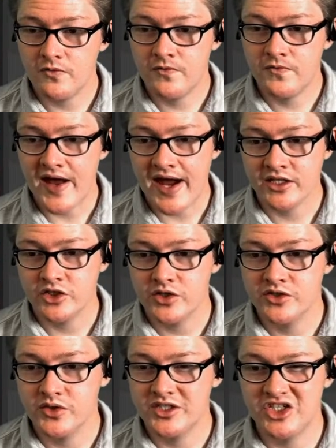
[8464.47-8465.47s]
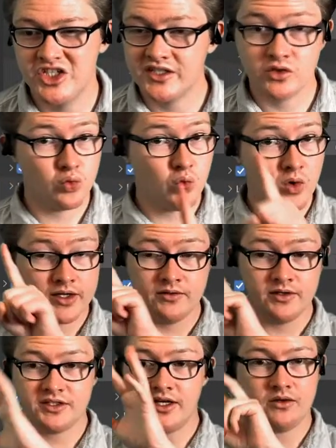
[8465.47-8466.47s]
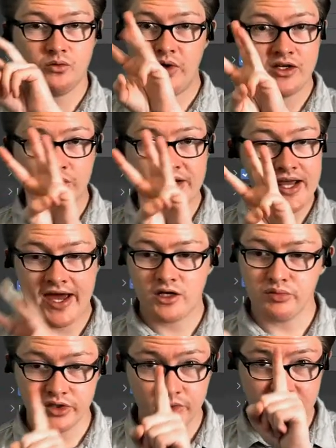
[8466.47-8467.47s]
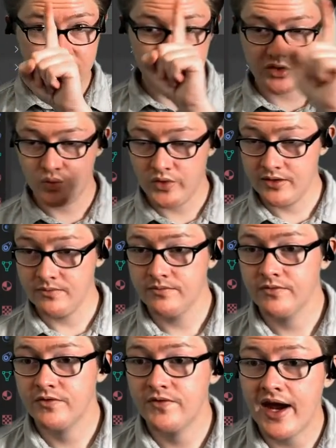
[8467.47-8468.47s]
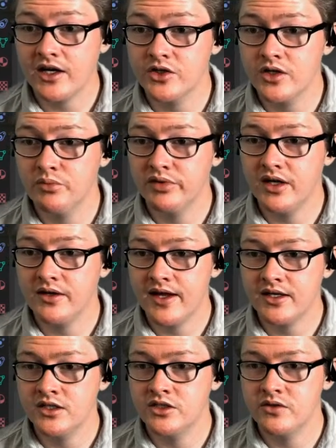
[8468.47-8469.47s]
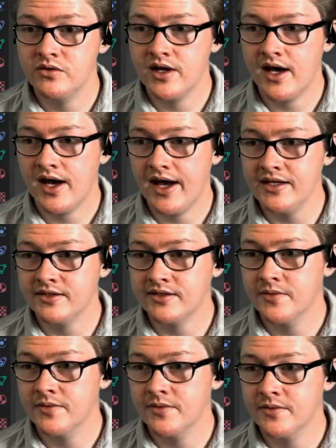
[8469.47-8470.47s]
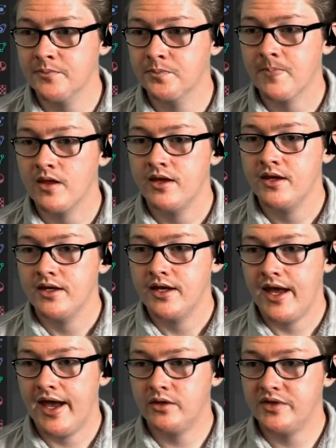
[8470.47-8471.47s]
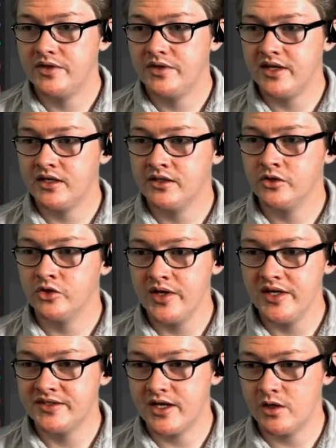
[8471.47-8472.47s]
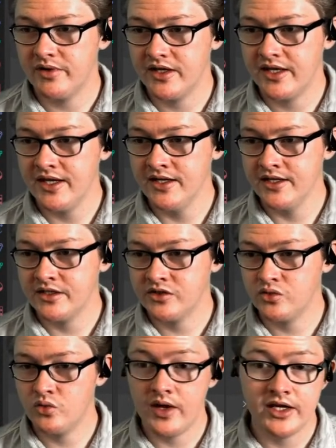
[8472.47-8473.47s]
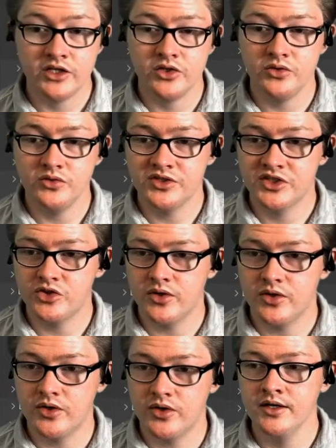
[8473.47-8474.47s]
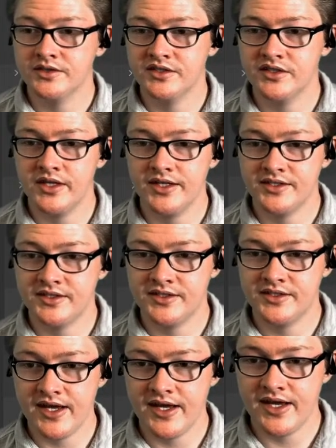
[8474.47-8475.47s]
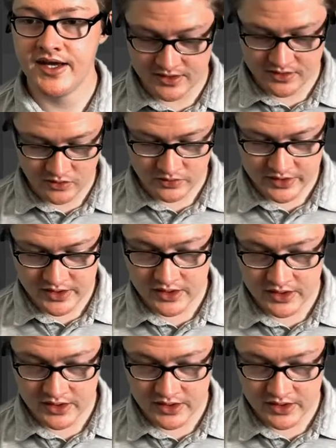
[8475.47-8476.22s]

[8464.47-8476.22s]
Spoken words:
factor, so it's just one, it's not red, green, and blue, it's just one factor, and plug that into the height. And we see we get a little crease there, but again, it is way too strong. So let's say that it only